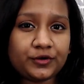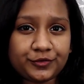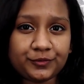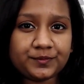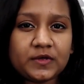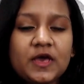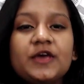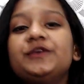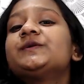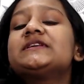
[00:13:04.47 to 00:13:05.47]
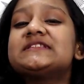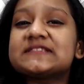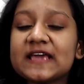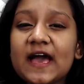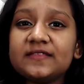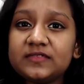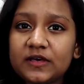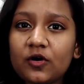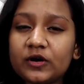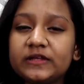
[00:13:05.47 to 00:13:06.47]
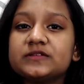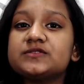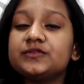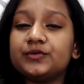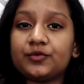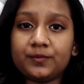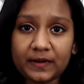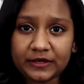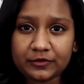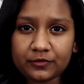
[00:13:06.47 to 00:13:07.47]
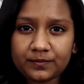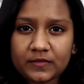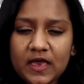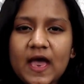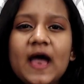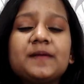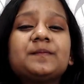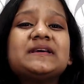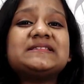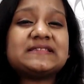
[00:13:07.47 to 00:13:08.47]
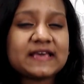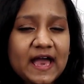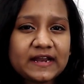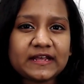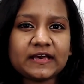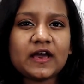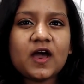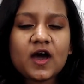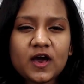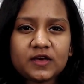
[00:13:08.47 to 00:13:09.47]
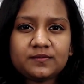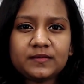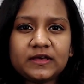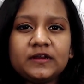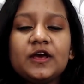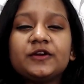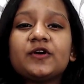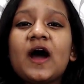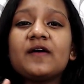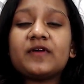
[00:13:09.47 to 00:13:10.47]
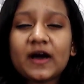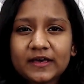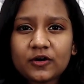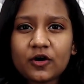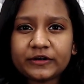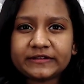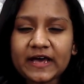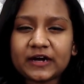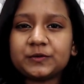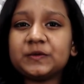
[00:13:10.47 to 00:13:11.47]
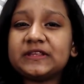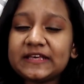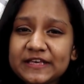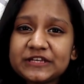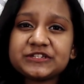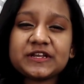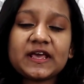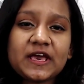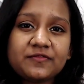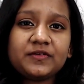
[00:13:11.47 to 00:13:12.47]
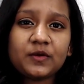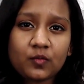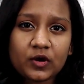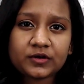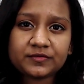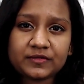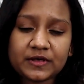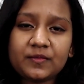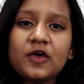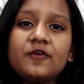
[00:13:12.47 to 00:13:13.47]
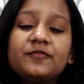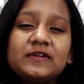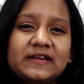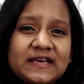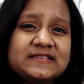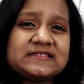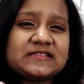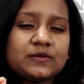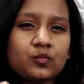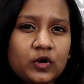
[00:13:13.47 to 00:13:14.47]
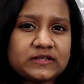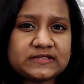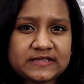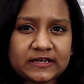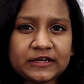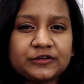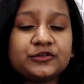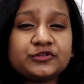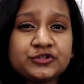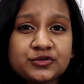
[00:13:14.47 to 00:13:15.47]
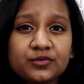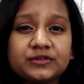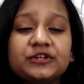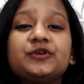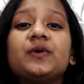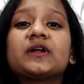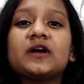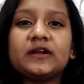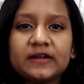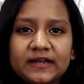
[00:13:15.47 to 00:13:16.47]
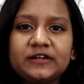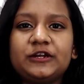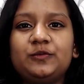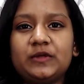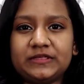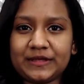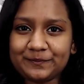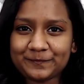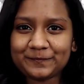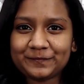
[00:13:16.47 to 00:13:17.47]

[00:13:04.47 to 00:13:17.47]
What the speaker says: room. You can scan the audience row by row. And by scanning, I mean to have eye contact with each and every one of them for less than 1 second to show that you are connected with them.